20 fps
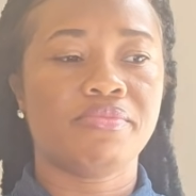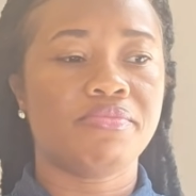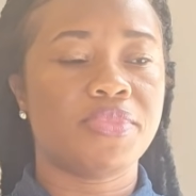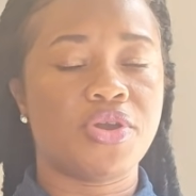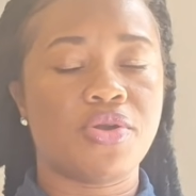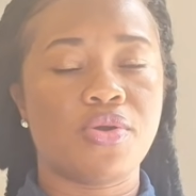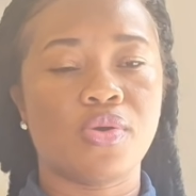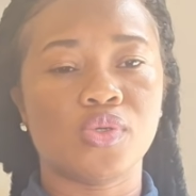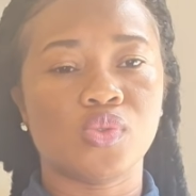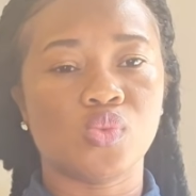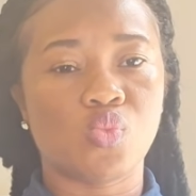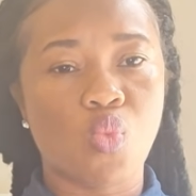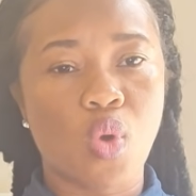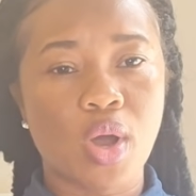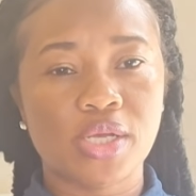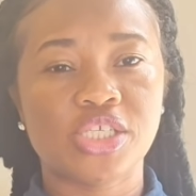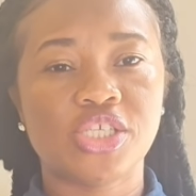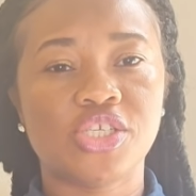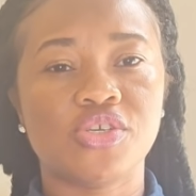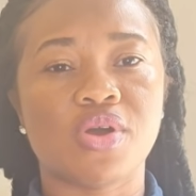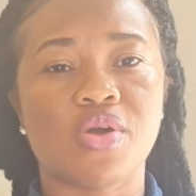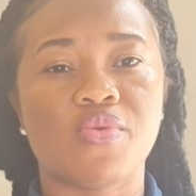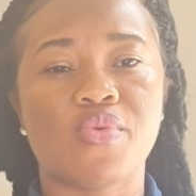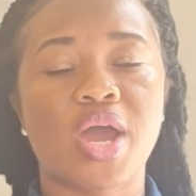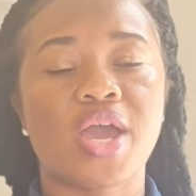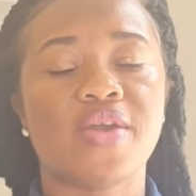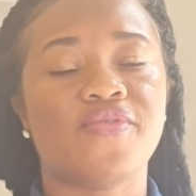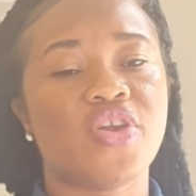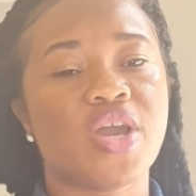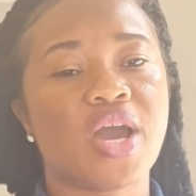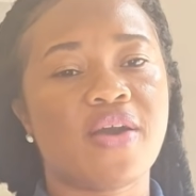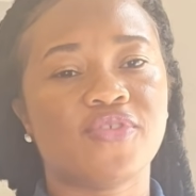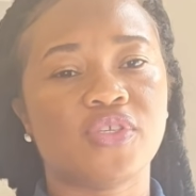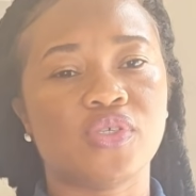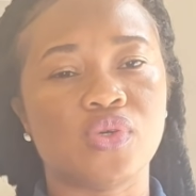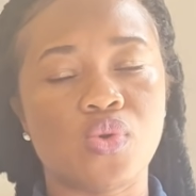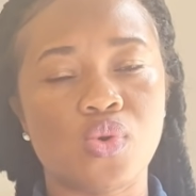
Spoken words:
because once you arrive, you have to